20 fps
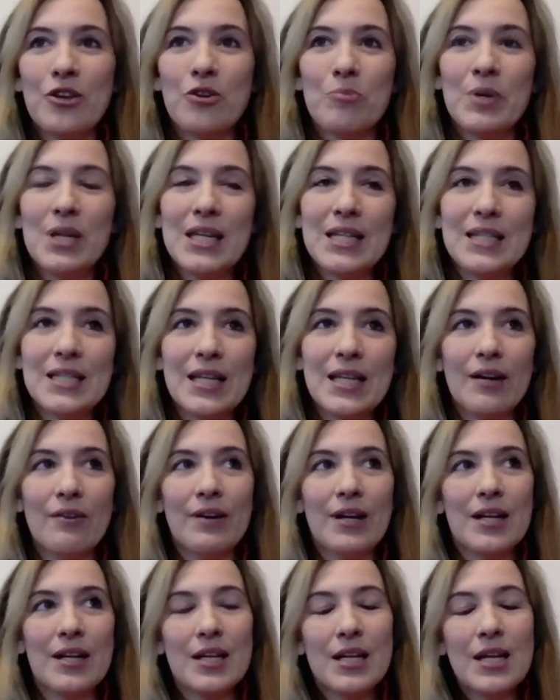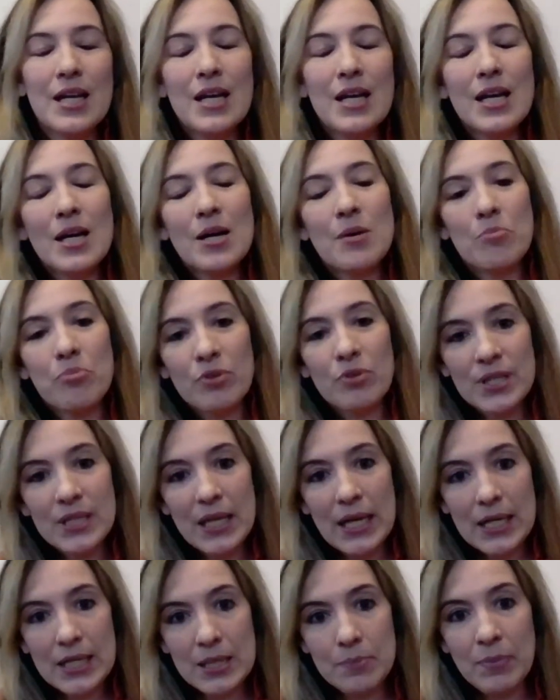humanitarian
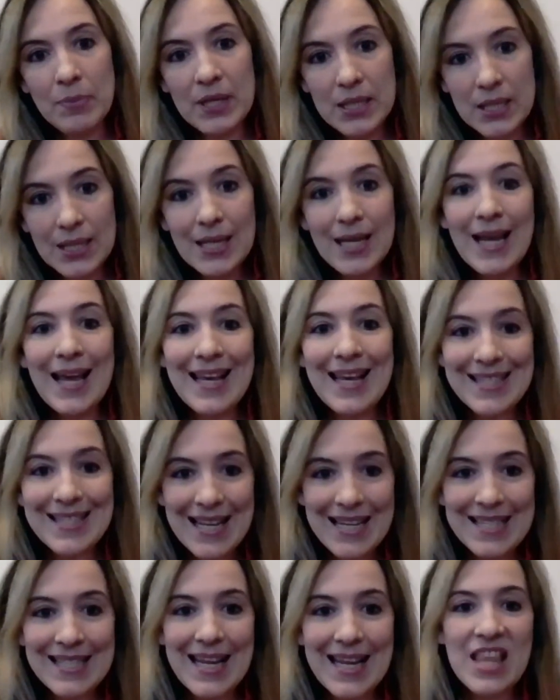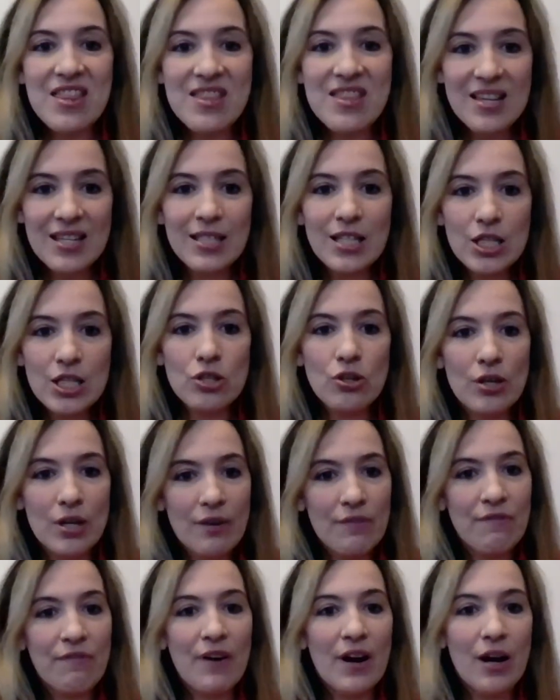pretexts, but as I say, this is not
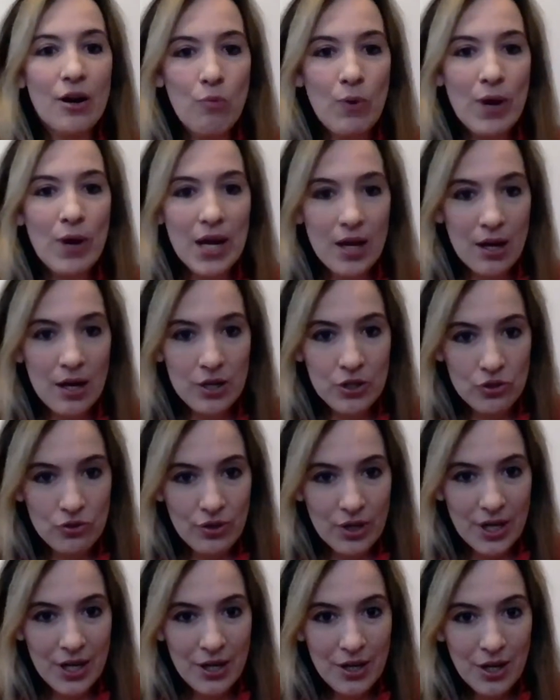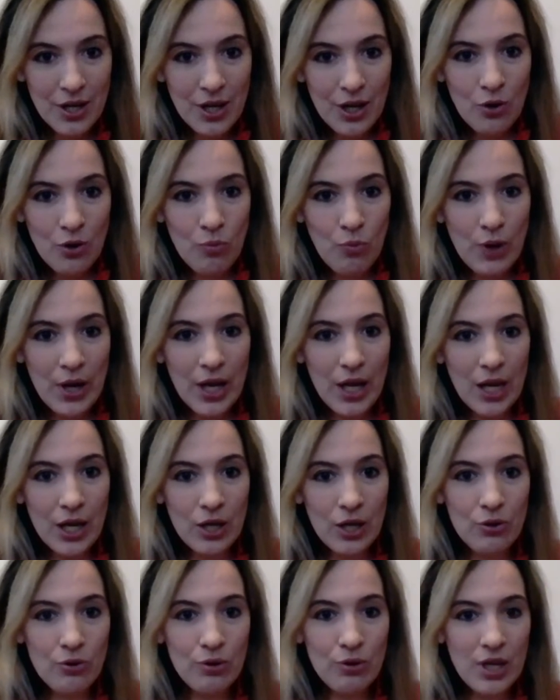a faraway country where
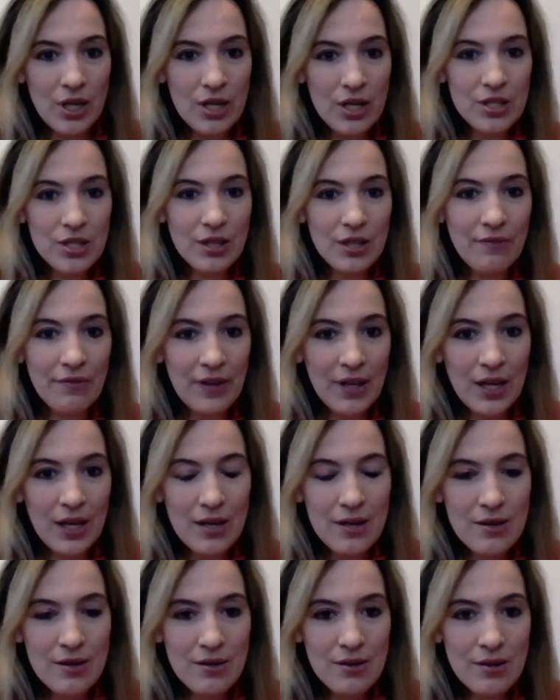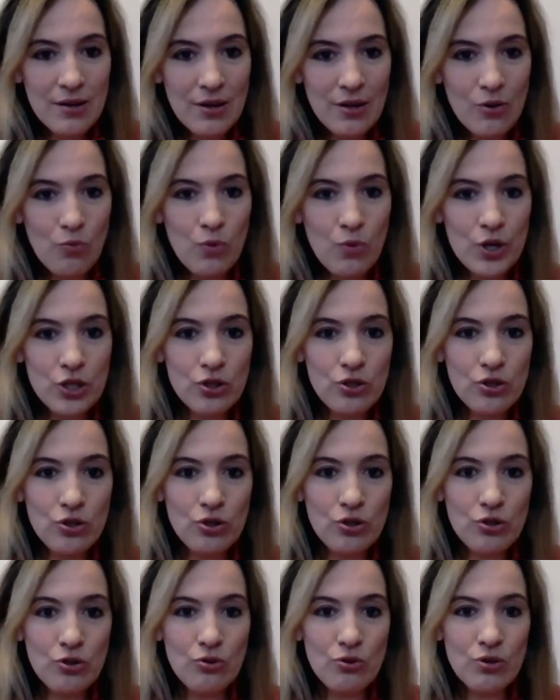you intervene, which
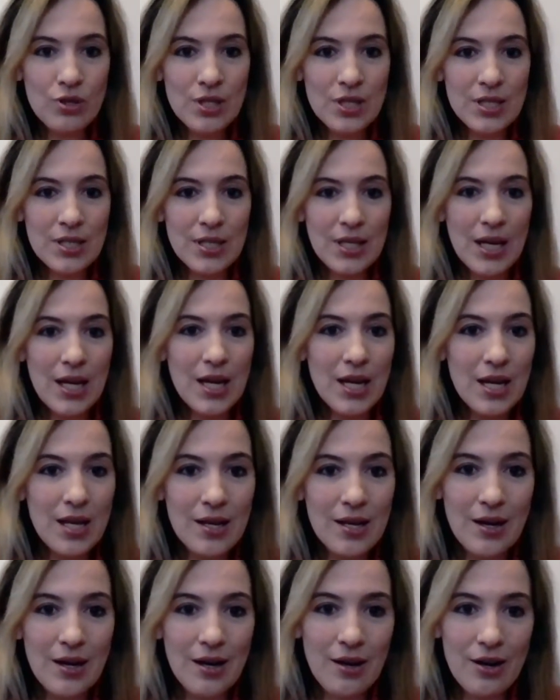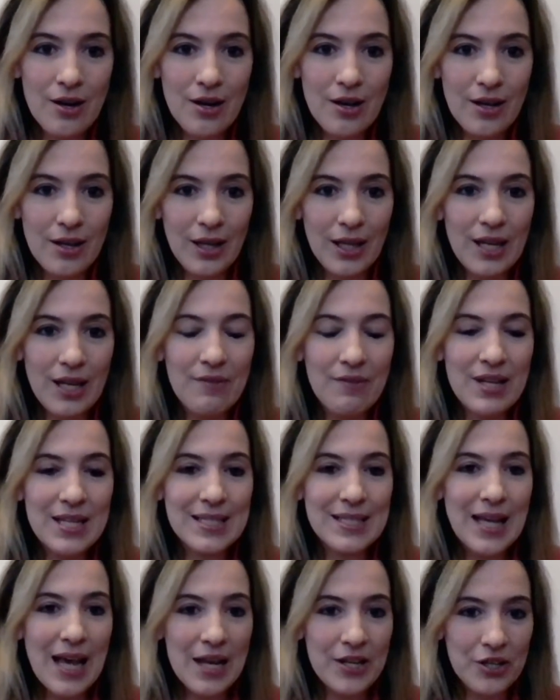you leave in
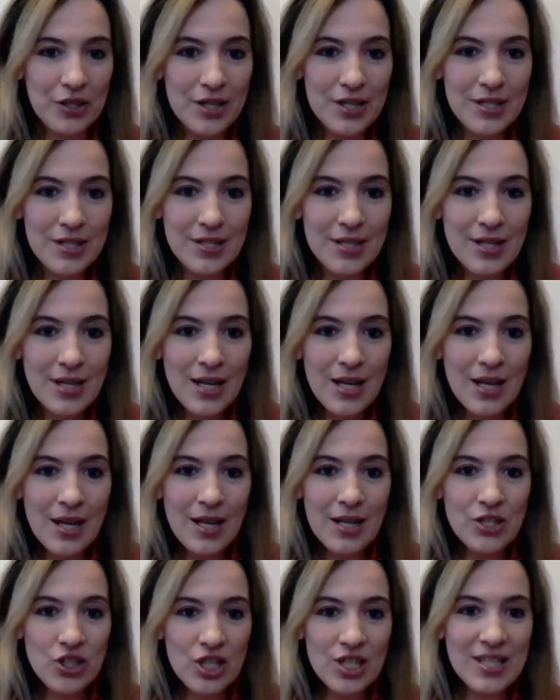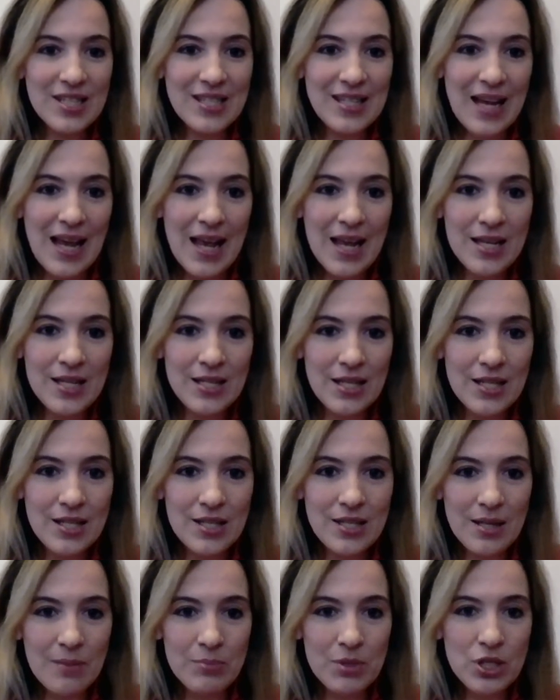tatters, just sands and
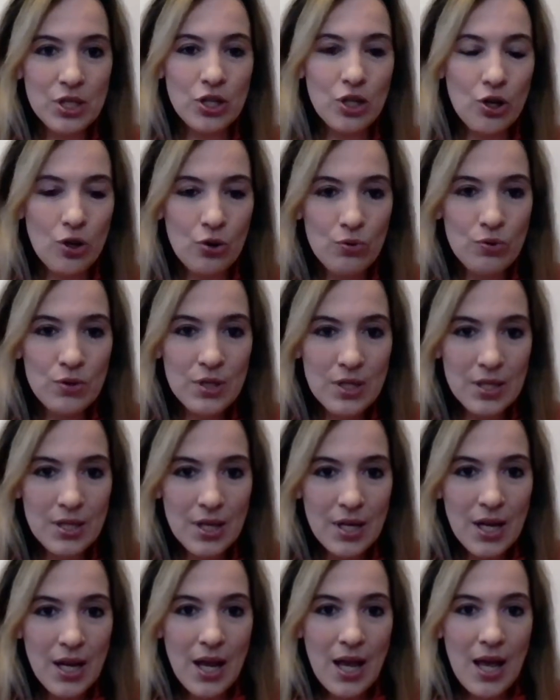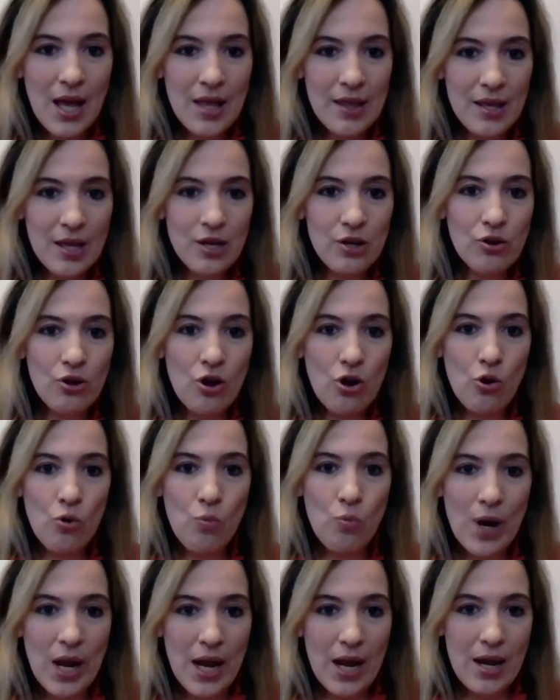some stones, and then you go
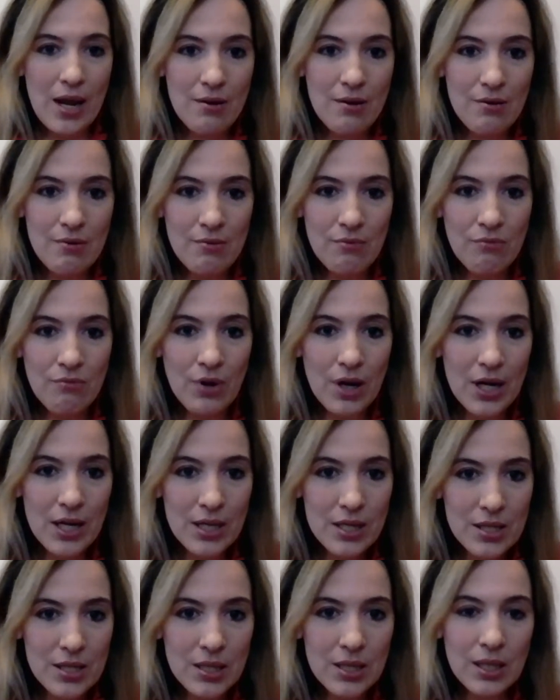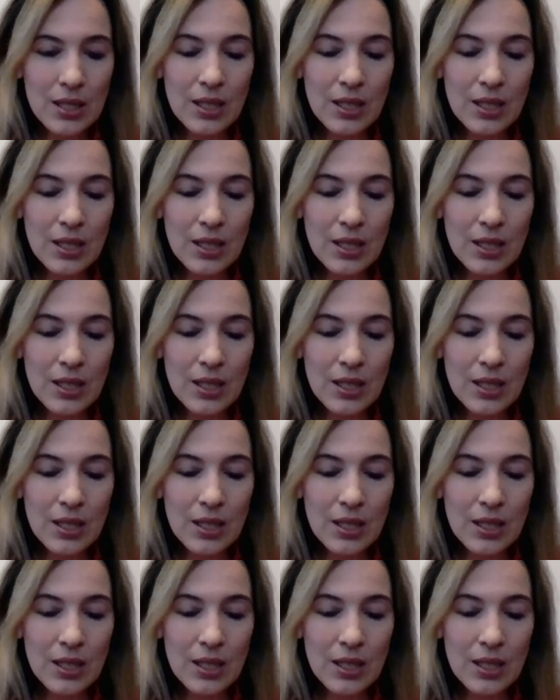away, right?